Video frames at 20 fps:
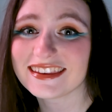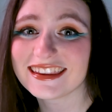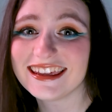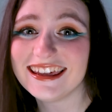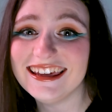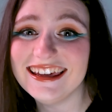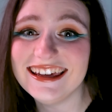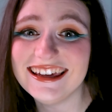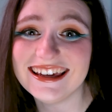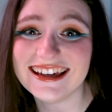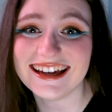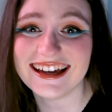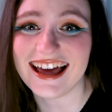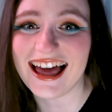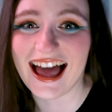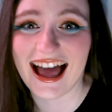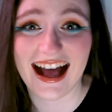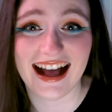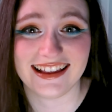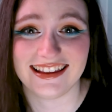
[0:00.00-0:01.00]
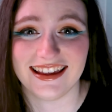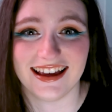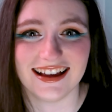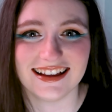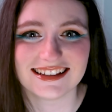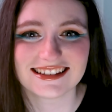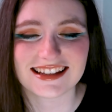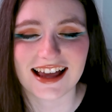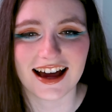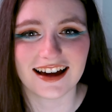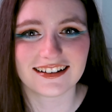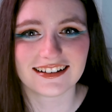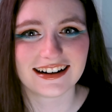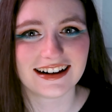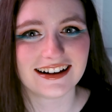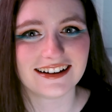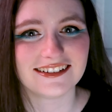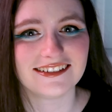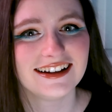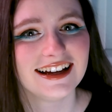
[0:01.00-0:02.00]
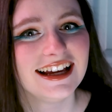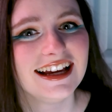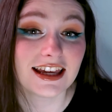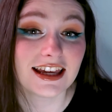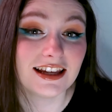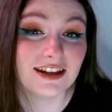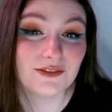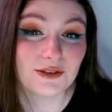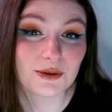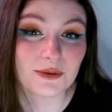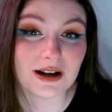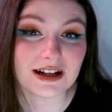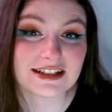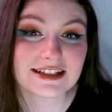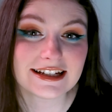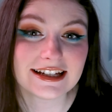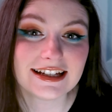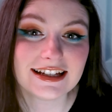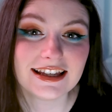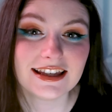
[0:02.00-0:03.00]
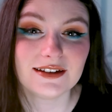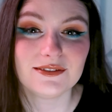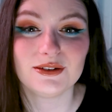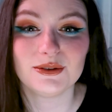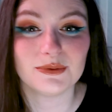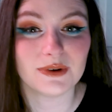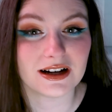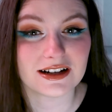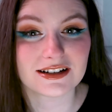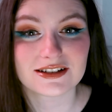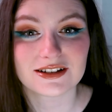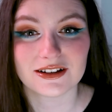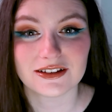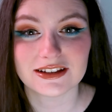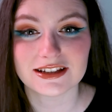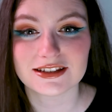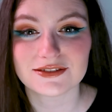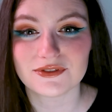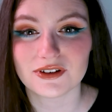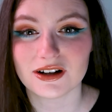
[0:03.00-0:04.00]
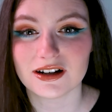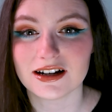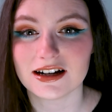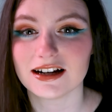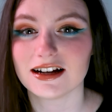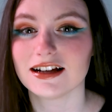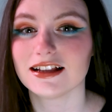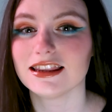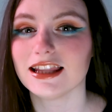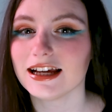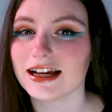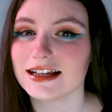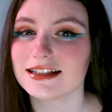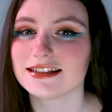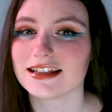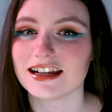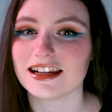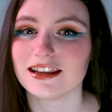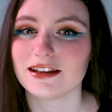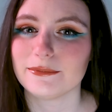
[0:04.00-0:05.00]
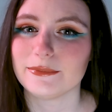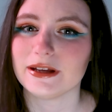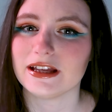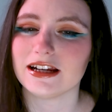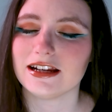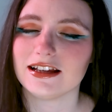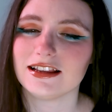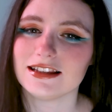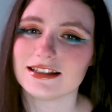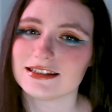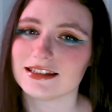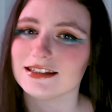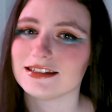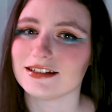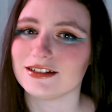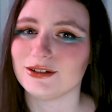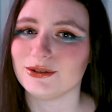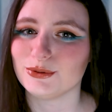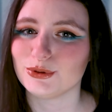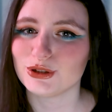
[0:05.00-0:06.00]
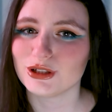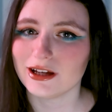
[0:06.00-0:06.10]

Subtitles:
I guess. I don't know. Thank you for watching. If you watched all this far, like I said in the beginning, this is a new